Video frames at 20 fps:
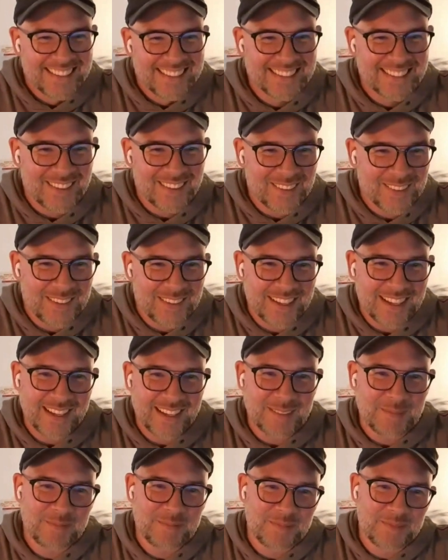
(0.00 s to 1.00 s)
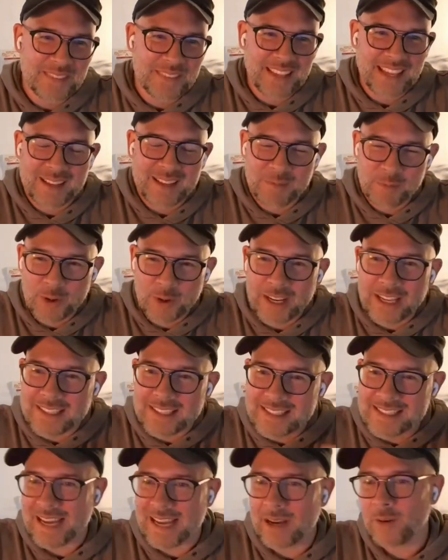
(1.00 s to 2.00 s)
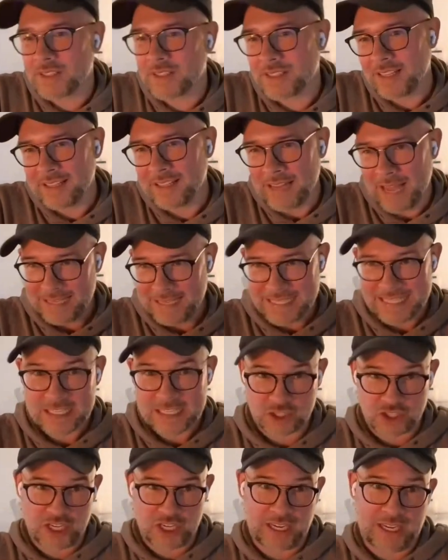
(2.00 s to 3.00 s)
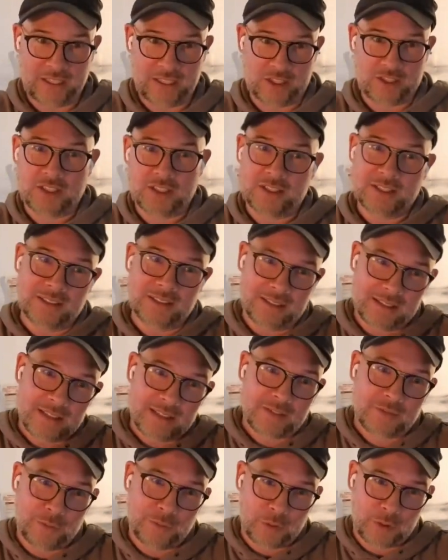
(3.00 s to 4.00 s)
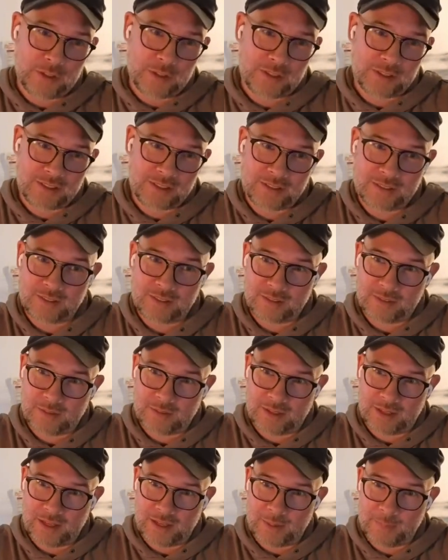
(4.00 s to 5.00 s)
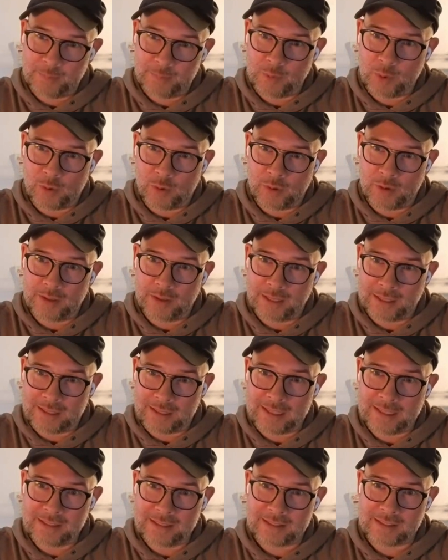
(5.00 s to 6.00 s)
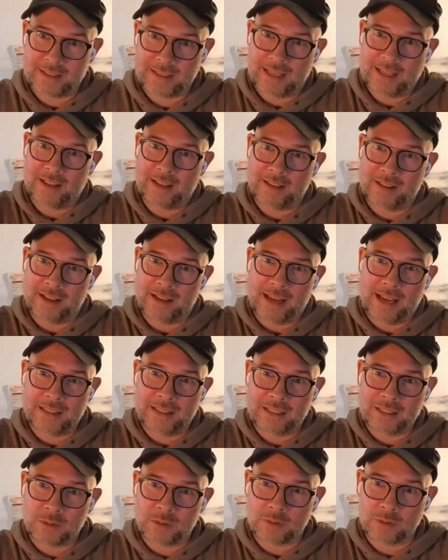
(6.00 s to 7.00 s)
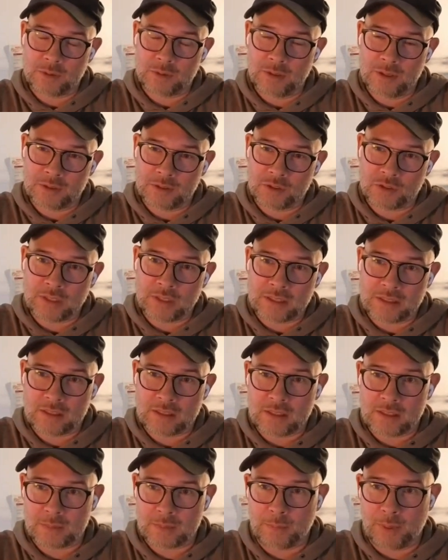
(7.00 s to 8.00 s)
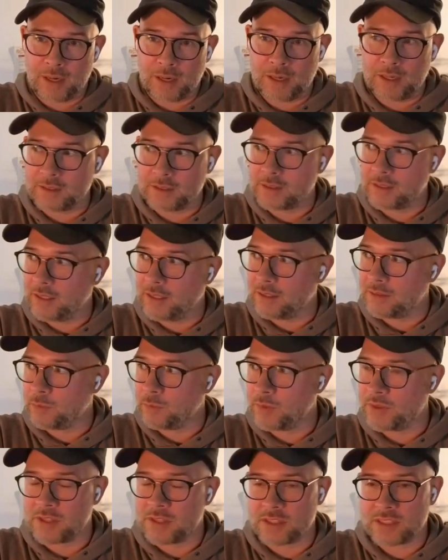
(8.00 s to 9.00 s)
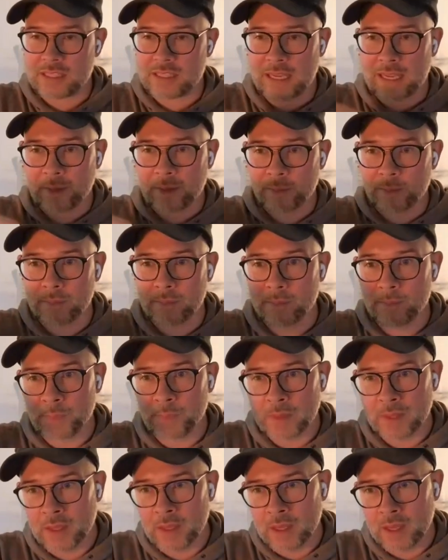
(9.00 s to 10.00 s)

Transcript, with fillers: So um, and what I did now is I, I need to change this first, um, or at least uh, I need to uh, treat this part with the same